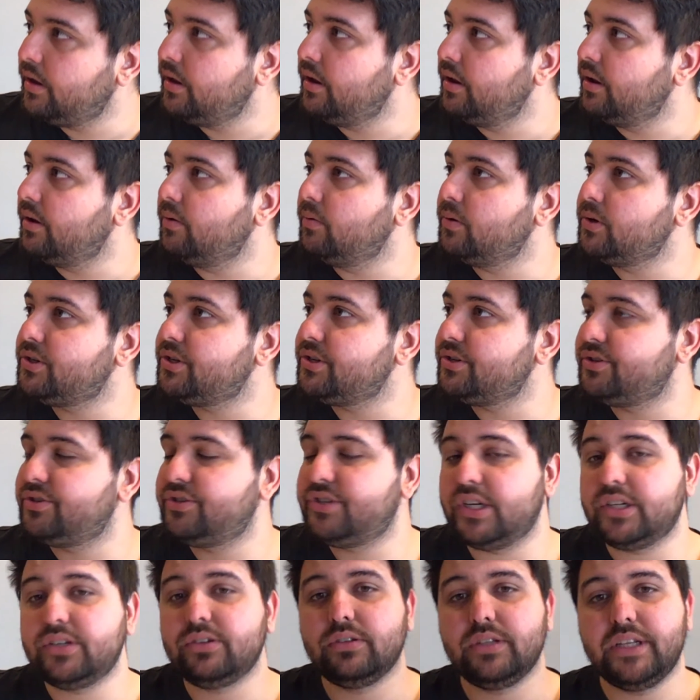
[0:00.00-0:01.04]
which is
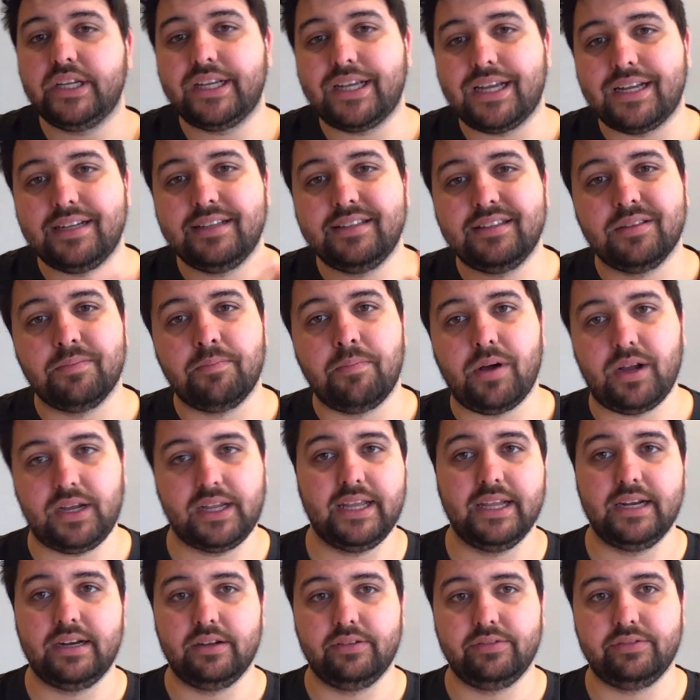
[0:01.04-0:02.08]
generally kind of in the
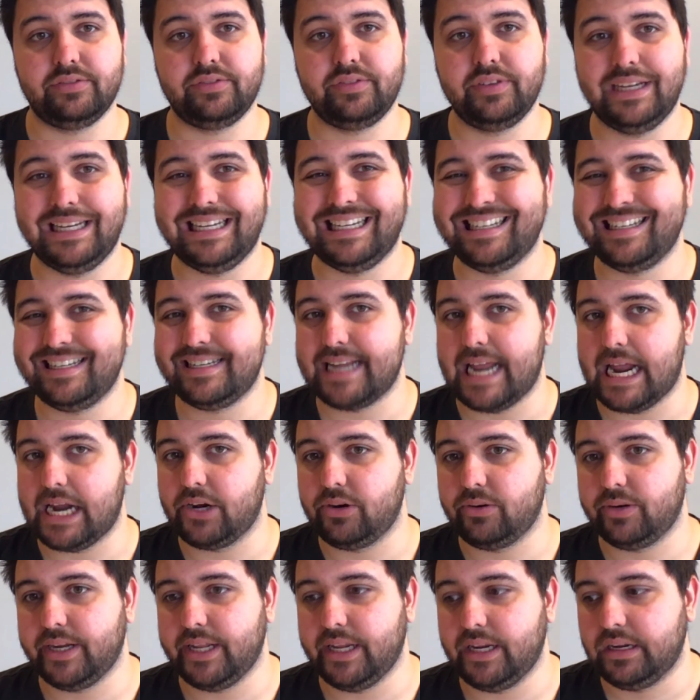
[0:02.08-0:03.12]
bucket of
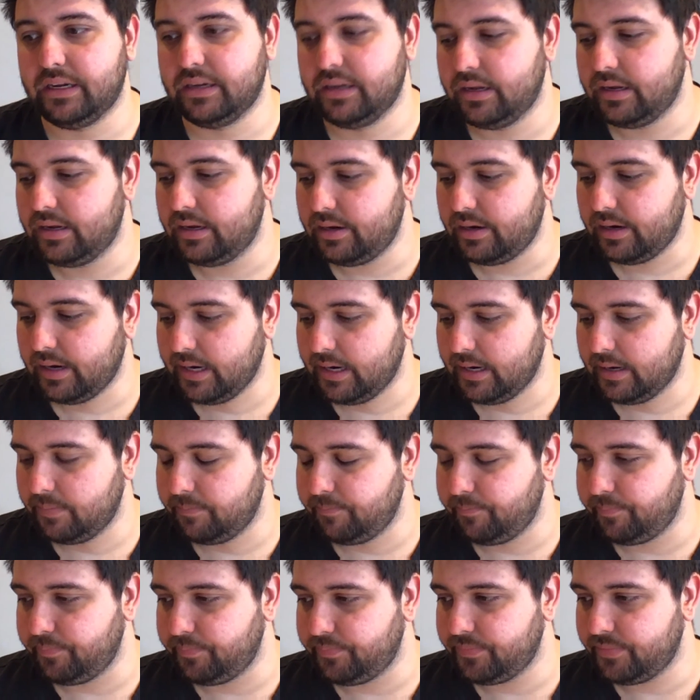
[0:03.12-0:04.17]
integrity.
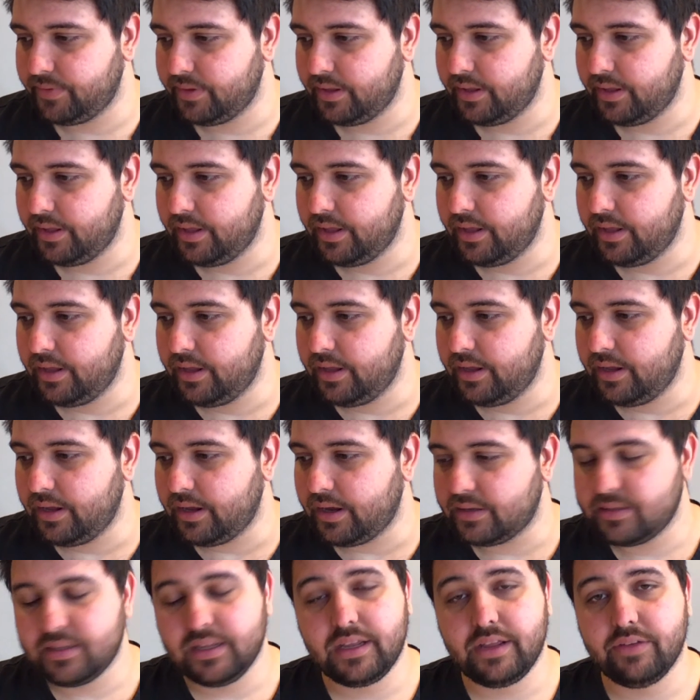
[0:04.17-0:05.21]
I
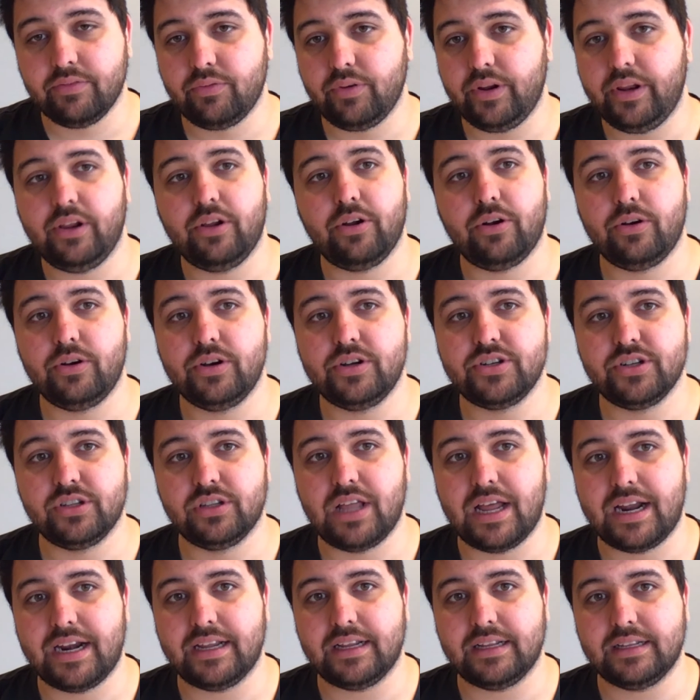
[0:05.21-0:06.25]
think if we encourage a
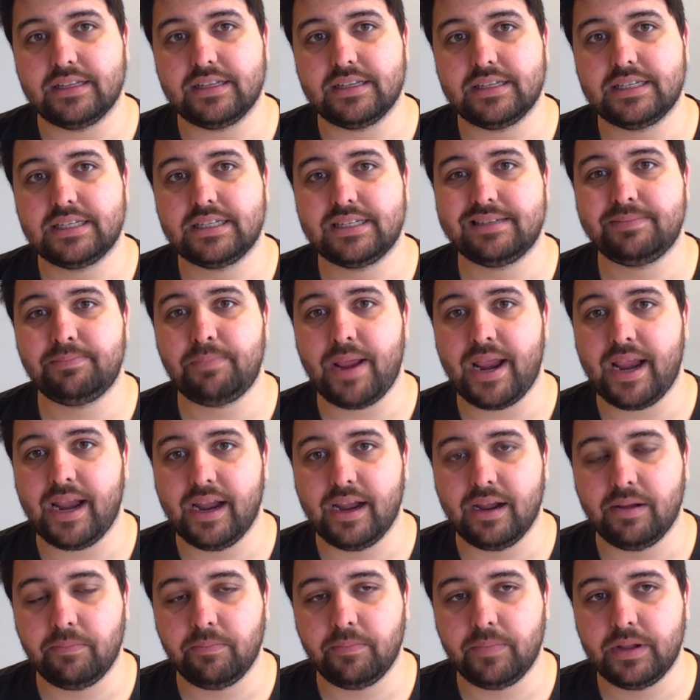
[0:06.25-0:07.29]
lot of
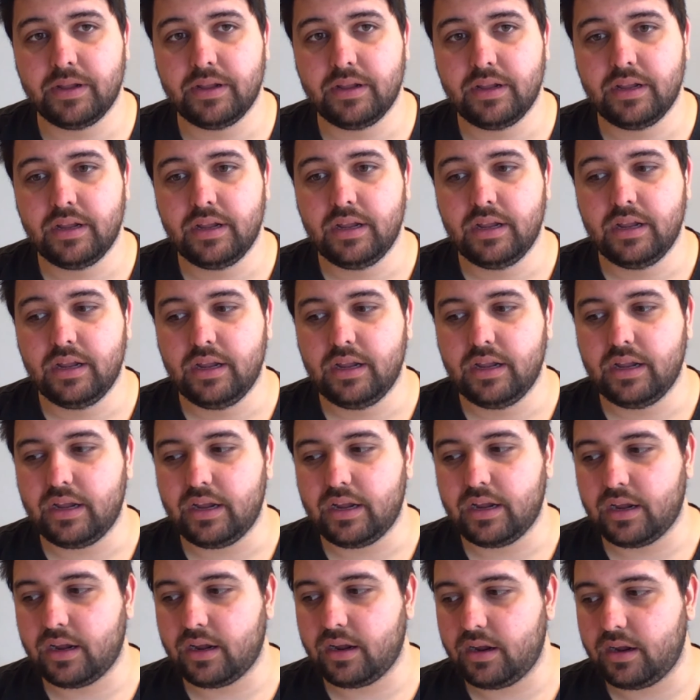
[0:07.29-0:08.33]
spam,
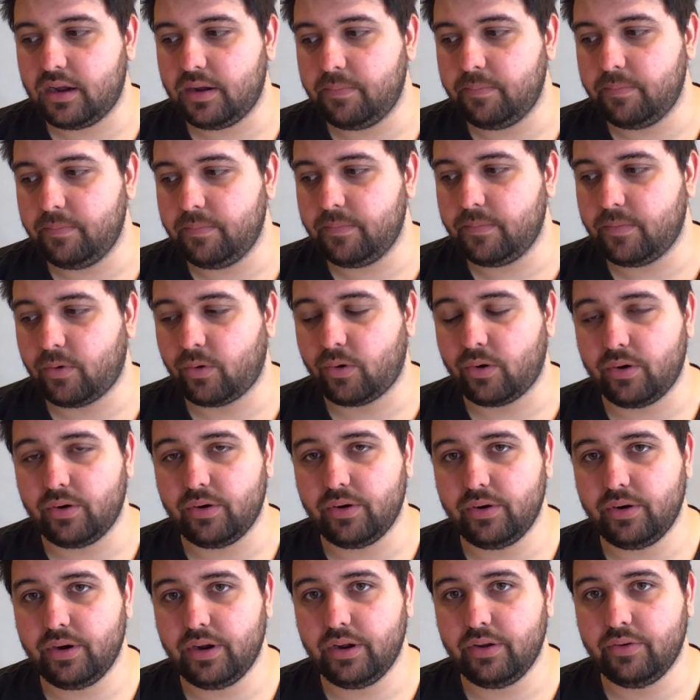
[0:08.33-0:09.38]
or
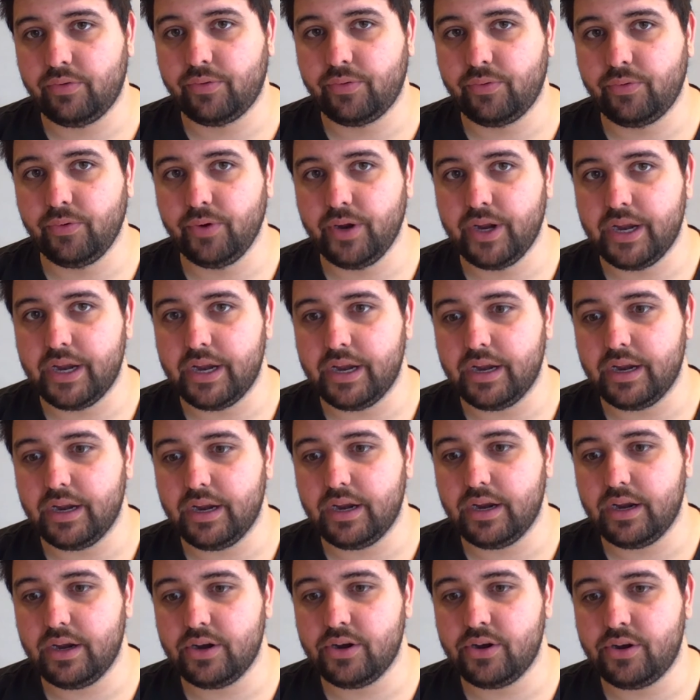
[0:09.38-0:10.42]

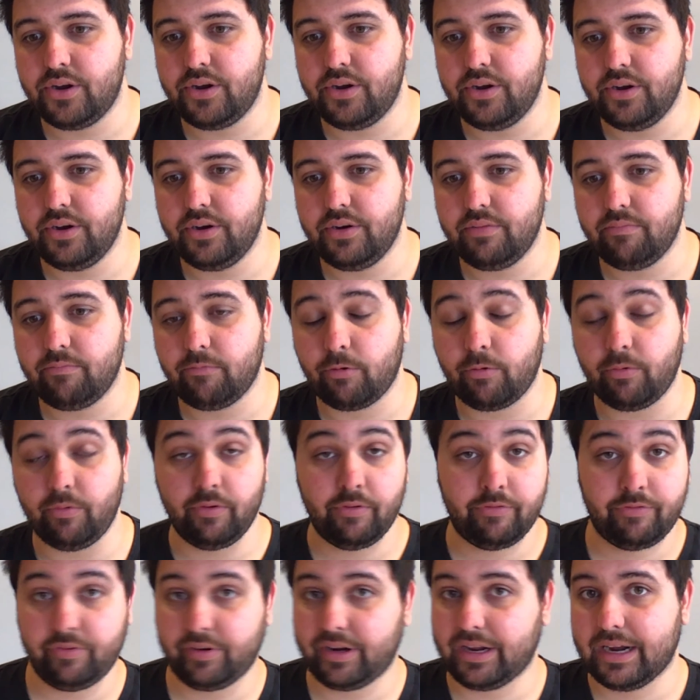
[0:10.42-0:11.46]

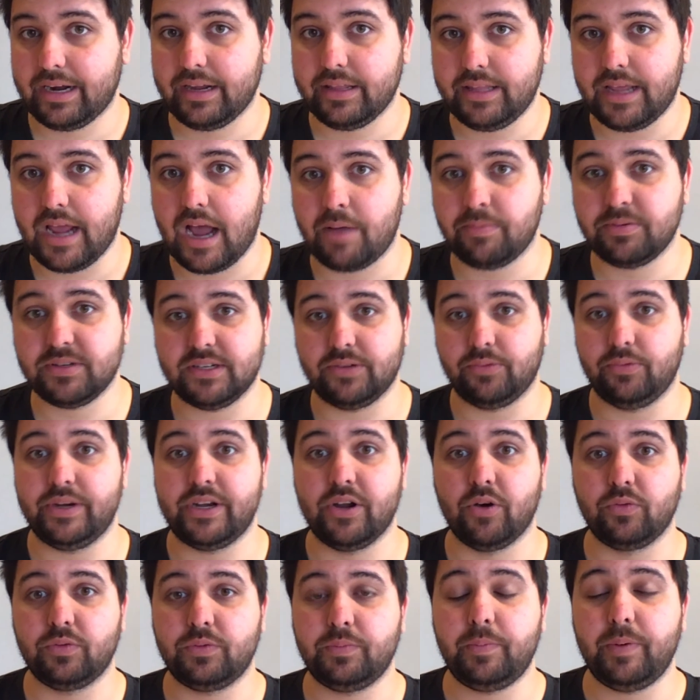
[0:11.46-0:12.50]
if kind of the opposite, we
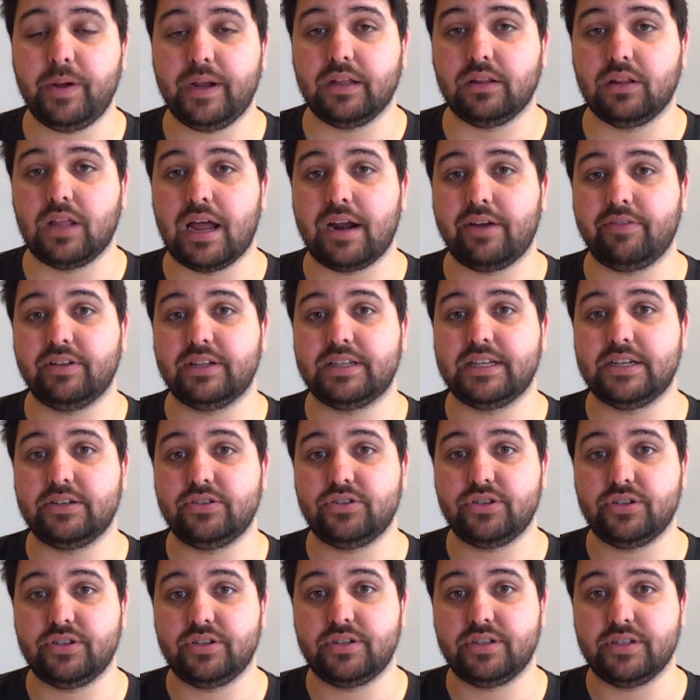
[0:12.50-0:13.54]
don't pay a lot of
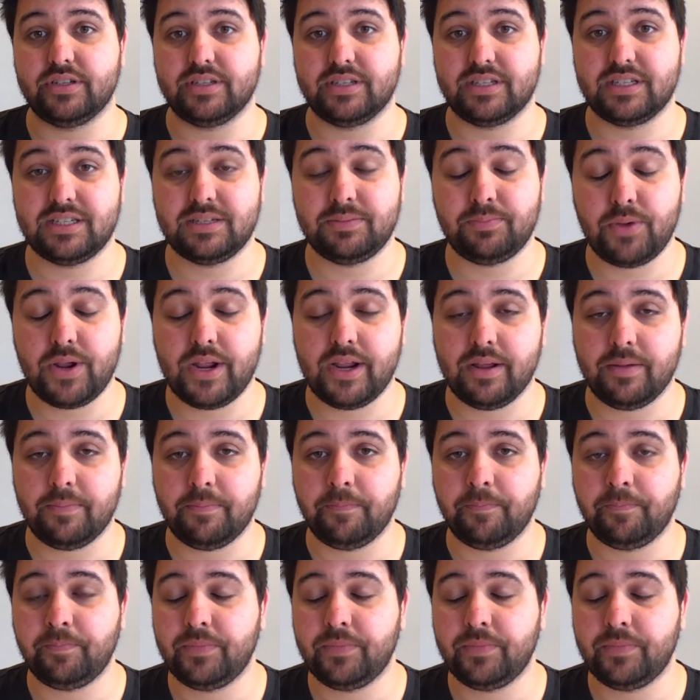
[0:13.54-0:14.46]
attention to spam